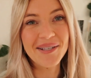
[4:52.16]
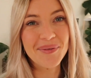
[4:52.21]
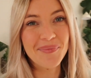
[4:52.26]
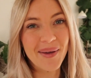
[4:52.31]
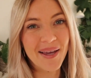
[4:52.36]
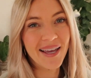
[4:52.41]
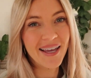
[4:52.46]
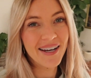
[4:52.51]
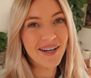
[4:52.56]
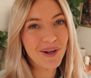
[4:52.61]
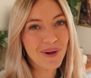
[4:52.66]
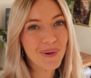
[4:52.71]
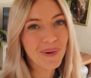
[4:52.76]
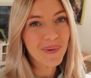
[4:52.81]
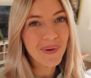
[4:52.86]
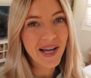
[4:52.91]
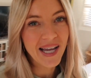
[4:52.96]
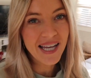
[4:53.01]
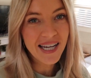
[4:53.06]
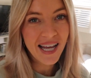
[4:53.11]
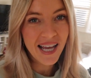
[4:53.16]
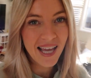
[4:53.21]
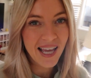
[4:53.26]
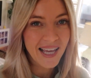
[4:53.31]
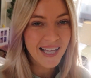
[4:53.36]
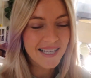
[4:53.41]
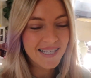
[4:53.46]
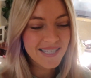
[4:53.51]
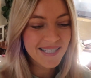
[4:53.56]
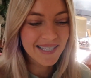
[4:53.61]
has been quite
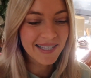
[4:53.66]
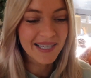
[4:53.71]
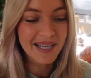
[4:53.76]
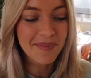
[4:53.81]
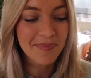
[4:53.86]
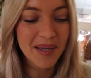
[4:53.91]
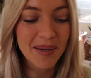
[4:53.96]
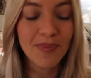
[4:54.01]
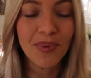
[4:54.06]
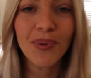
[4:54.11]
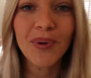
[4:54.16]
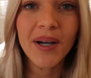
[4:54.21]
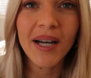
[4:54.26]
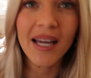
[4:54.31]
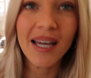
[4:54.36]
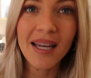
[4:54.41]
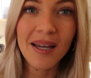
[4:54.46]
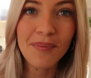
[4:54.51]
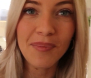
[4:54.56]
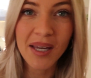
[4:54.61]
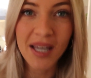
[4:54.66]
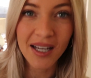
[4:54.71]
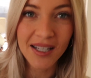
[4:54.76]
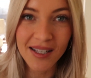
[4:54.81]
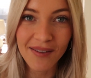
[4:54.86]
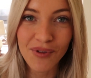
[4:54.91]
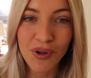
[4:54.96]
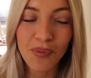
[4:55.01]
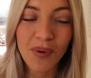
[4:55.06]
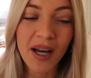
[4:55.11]
a sleepy boy
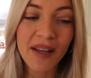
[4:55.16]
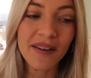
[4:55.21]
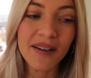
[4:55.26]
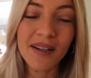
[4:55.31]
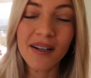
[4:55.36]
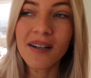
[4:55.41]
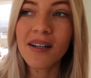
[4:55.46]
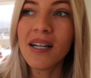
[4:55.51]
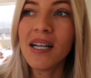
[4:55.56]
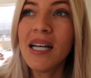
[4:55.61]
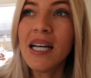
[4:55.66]
because of the weather,